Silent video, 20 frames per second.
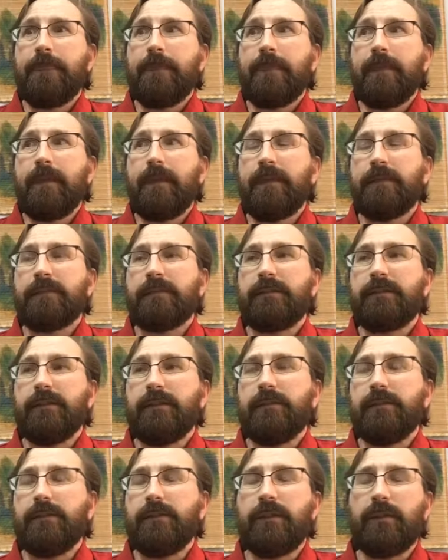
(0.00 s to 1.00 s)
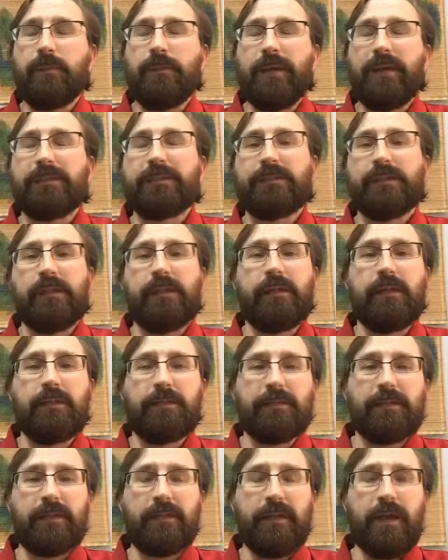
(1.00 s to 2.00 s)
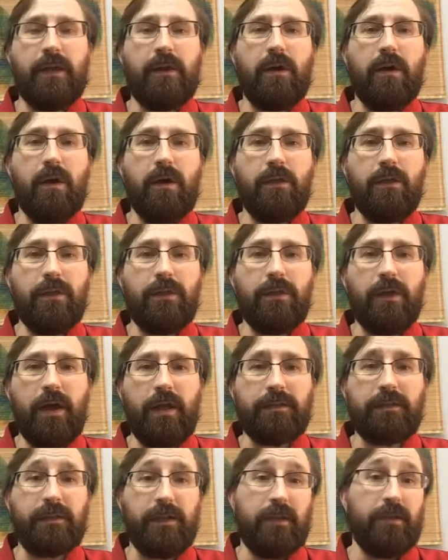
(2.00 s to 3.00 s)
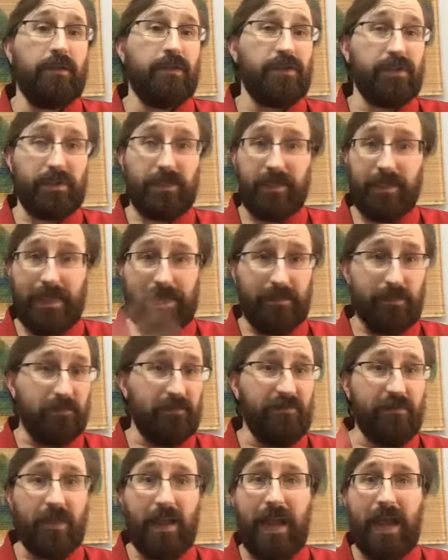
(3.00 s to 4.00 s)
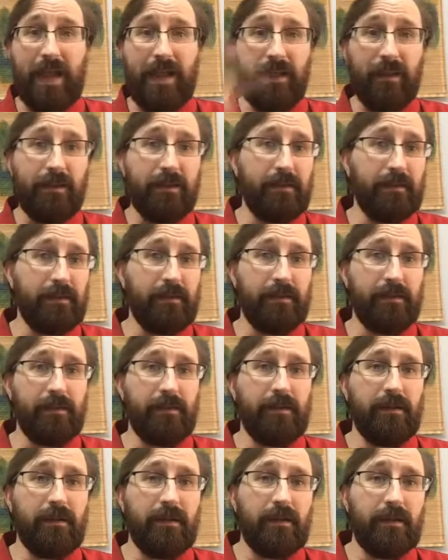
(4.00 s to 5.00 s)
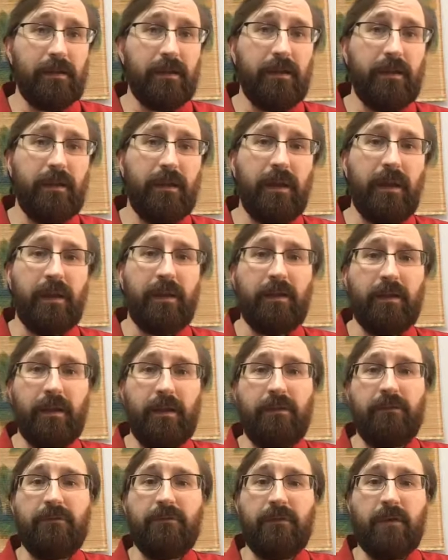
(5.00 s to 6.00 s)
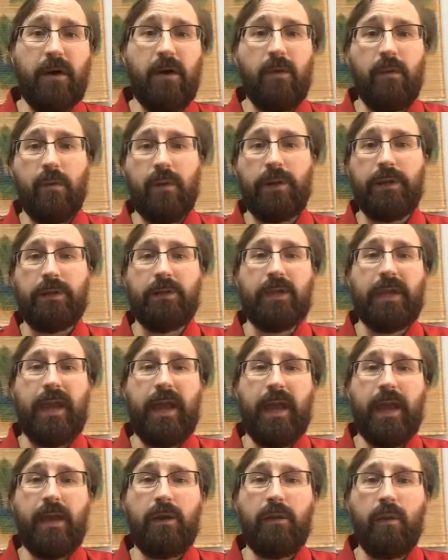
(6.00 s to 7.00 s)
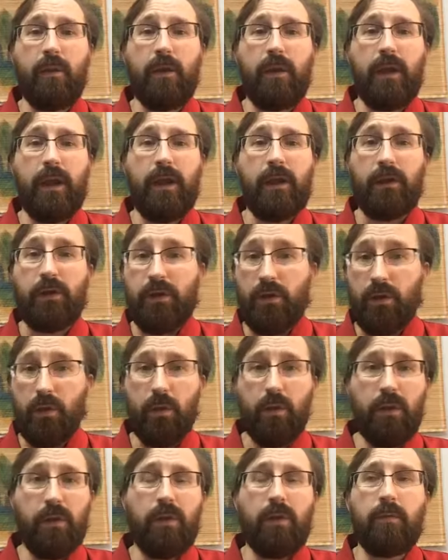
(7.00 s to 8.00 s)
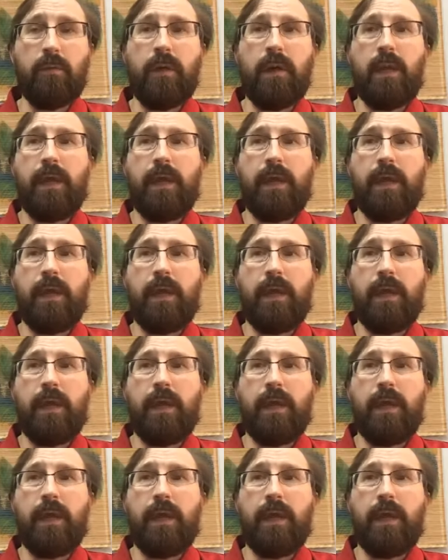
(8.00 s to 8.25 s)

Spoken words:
is to do your best to let all the thoughts, either just let them fly and follow what you can, ignore them,